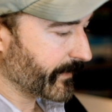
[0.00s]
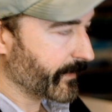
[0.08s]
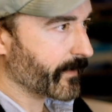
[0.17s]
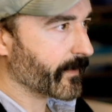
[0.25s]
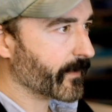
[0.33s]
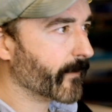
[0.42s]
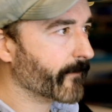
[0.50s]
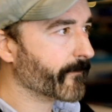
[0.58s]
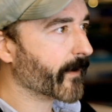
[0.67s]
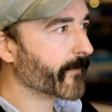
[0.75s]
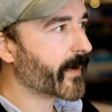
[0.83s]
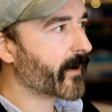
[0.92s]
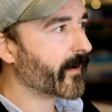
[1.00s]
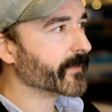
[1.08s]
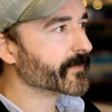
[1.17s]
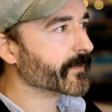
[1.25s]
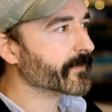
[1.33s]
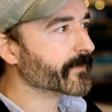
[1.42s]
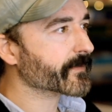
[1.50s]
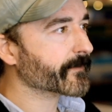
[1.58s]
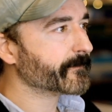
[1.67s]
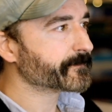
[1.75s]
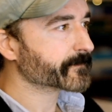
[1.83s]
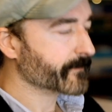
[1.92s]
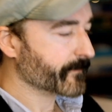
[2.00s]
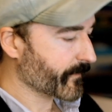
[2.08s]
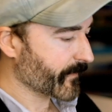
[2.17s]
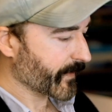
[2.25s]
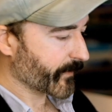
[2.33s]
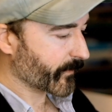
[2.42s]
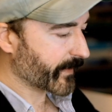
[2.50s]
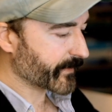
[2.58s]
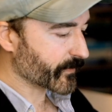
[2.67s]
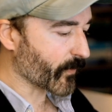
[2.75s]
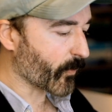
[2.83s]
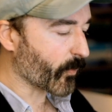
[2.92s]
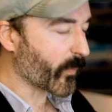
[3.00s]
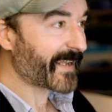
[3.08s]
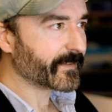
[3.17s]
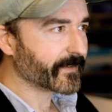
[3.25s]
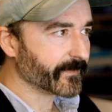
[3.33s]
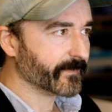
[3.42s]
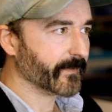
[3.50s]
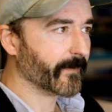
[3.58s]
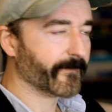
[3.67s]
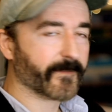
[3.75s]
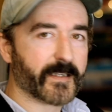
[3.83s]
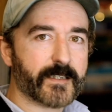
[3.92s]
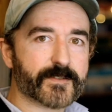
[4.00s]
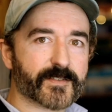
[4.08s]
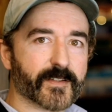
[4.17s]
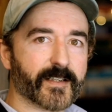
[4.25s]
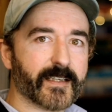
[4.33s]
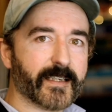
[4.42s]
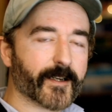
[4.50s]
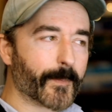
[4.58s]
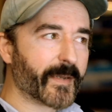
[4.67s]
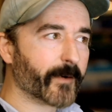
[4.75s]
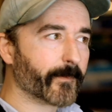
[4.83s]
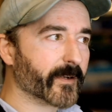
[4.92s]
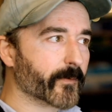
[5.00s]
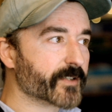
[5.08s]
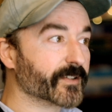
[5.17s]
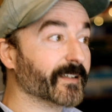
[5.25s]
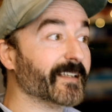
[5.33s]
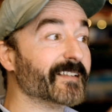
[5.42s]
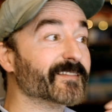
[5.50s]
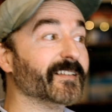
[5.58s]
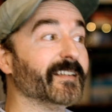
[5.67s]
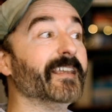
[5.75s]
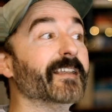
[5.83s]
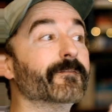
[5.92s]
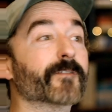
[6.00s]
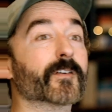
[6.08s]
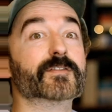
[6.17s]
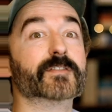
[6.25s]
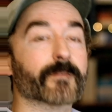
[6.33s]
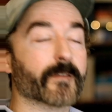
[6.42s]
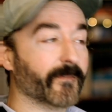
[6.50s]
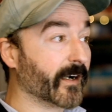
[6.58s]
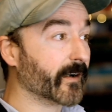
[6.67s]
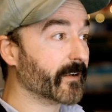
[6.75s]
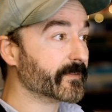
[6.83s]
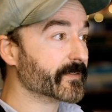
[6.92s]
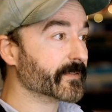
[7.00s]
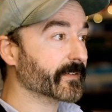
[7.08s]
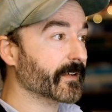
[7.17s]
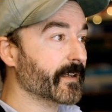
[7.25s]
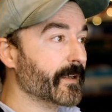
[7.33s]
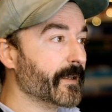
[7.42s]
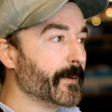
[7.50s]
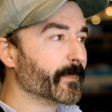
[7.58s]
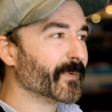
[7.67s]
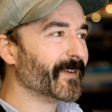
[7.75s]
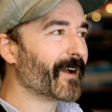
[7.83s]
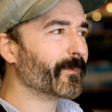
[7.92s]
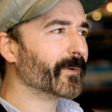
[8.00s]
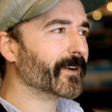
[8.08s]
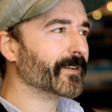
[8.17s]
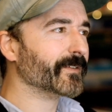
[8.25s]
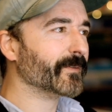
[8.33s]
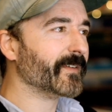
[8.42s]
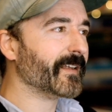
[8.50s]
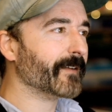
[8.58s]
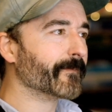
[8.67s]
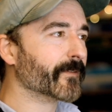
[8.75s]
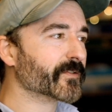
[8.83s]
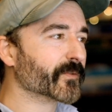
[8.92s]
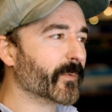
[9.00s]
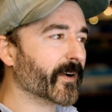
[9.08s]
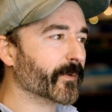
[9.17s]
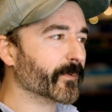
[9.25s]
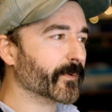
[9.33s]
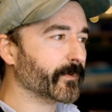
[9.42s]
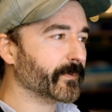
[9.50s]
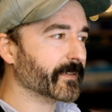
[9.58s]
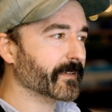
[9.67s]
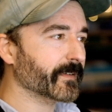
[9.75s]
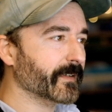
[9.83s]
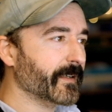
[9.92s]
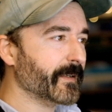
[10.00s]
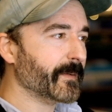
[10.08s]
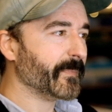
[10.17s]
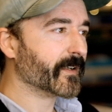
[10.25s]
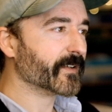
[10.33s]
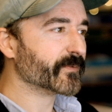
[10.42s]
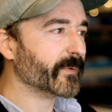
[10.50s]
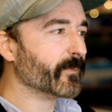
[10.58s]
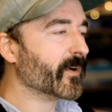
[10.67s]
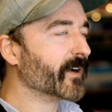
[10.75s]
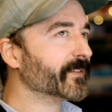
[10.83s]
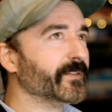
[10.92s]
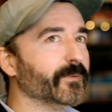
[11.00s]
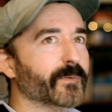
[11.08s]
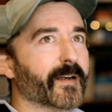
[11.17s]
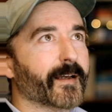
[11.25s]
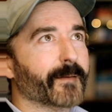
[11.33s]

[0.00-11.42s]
of our variances. Right, so the weight of each study in our meta-regression is the inverse of the variance. But now we're going to do the inverse square root, because we want to